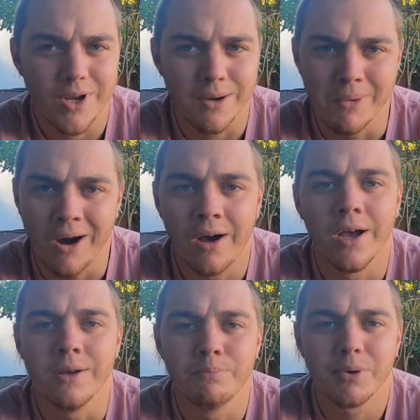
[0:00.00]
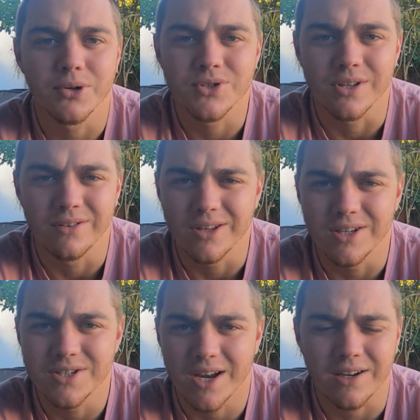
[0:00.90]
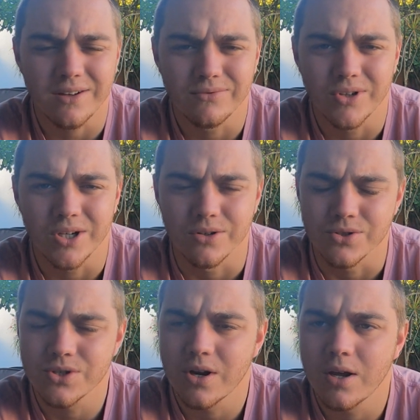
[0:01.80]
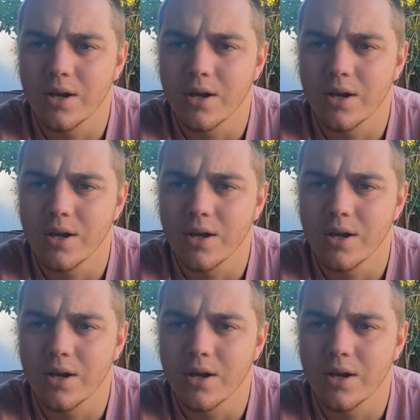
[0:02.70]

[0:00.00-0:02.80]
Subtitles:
am I posting these hacking videos,